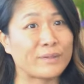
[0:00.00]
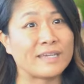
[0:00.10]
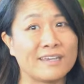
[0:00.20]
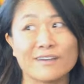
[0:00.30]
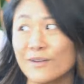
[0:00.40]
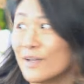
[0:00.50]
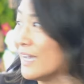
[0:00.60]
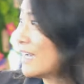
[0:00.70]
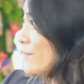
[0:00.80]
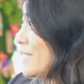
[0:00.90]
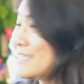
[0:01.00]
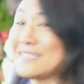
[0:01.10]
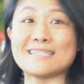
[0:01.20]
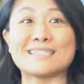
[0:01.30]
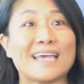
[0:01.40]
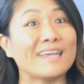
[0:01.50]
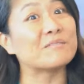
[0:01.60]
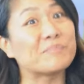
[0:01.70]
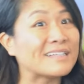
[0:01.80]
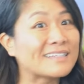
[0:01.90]
We're here with the
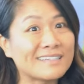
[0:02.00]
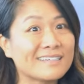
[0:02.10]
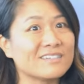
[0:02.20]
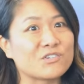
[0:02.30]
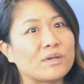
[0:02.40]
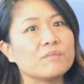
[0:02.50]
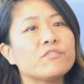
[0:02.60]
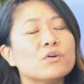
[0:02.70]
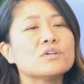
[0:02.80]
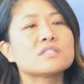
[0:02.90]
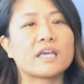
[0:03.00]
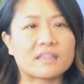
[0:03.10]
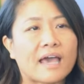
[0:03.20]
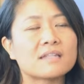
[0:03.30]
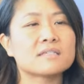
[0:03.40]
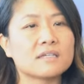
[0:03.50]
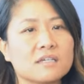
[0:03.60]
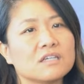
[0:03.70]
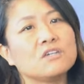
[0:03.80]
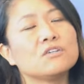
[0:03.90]
sustainability at Dreamforce, like that's
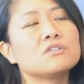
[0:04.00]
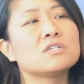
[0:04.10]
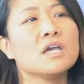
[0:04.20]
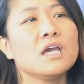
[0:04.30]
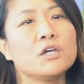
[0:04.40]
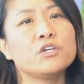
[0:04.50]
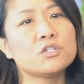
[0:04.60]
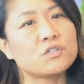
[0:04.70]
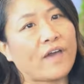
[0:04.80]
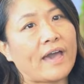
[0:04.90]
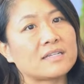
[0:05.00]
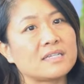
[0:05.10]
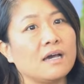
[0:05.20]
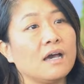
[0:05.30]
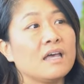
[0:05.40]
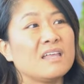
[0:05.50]
a huge, huge factor.